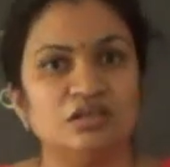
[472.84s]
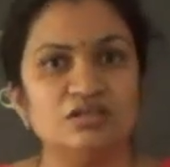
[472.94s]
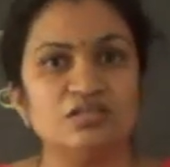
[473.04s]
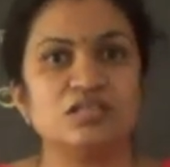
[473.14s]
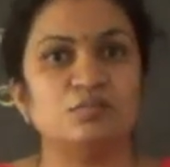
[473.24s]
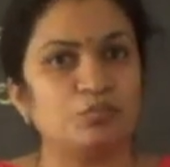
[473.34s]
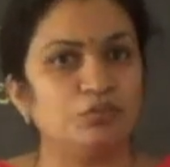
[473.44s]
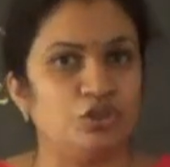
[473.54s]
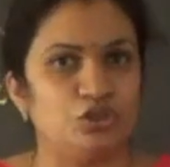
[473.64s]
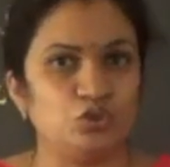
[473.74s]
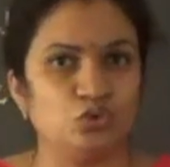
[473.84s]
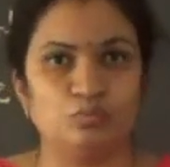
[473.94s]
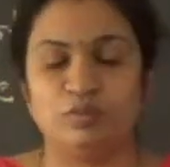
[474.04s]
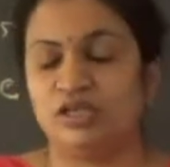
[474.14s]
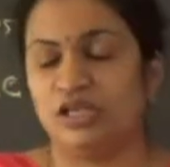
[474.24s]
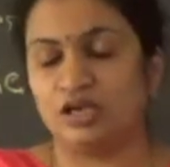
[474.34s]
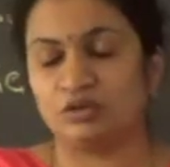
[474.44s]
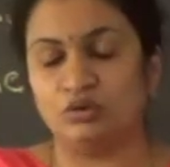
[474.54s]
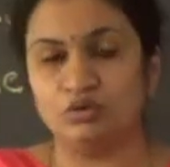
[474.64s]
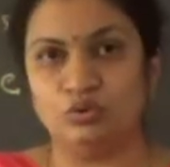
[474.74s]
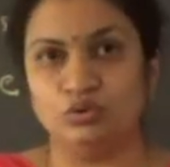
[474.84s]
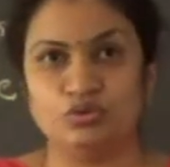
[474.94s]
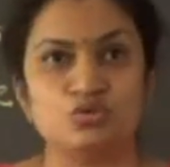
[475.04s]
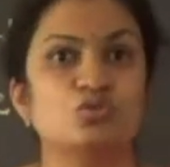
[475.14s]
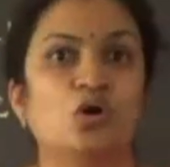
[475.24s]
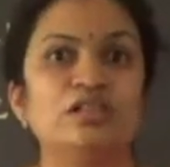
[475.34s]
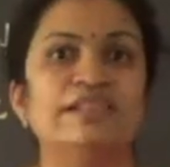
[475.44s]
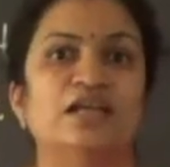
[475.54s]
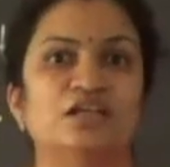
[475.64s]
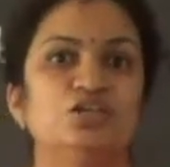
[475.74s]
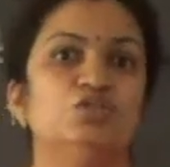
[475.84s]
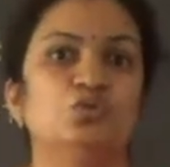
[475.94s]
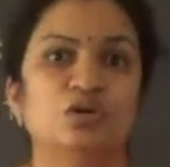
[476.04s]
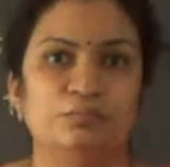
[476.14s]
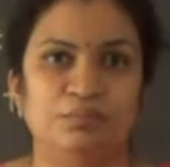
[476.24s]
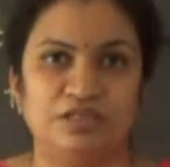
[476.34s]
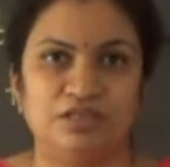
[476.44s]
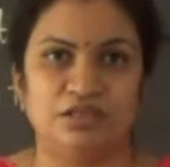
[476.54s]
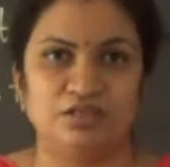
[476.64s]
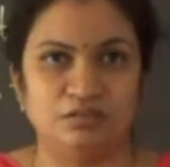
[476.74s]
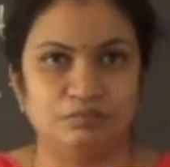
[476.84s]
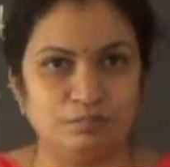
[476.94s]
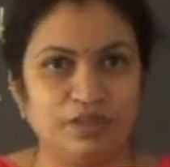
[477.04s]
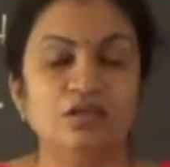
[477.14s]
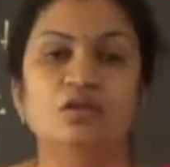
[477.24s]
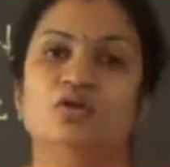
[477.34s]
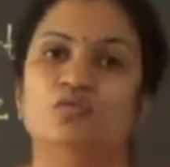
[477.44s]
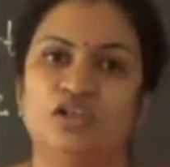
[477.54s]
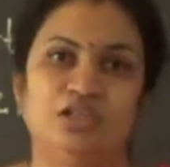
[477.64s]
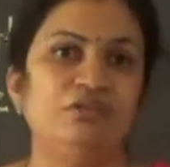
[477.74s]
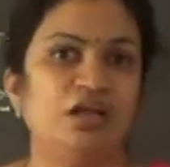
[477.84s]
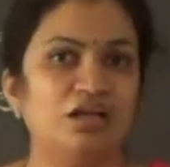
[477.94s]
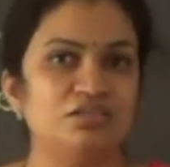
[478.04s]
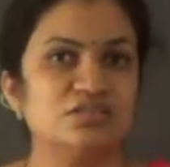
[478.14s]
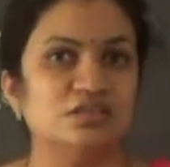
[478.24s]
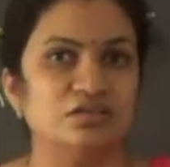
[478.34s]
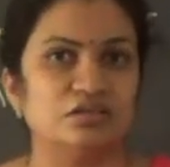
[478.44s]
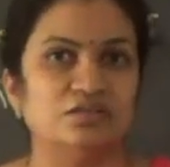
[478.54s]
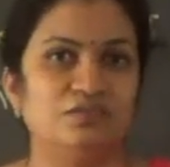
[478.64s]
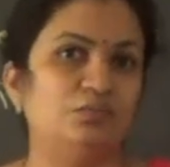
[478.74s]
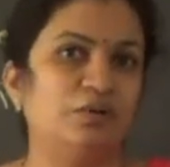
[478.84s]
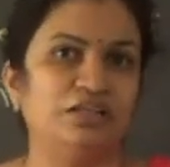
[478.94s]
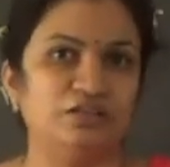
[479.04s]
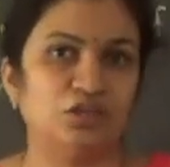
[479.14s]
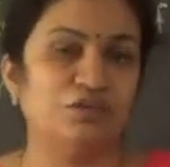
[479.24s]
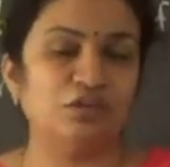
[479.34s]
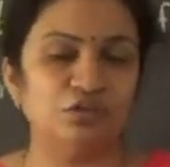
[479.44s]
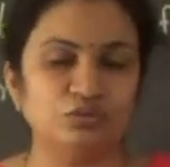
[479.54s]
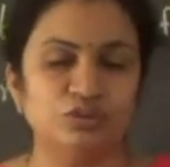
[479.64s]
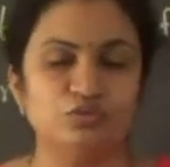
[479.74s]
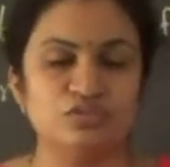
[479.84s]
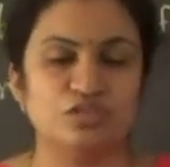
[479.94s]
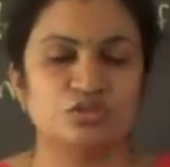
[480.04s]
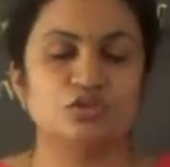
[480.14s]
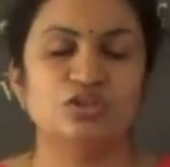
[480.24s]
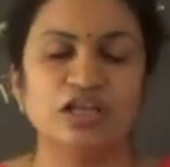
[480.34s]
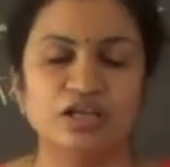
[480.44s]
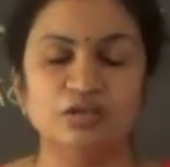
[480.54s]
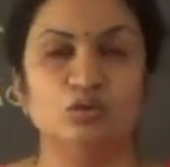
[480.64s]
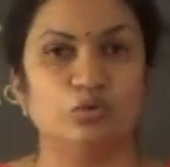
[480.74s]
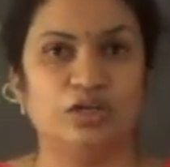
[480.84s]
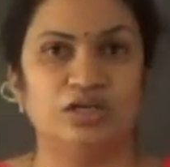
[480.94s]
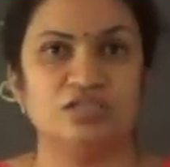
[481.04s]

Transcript: some of the issue, but they are not going to solve that issue completely. But whatever answer given to the user should get noted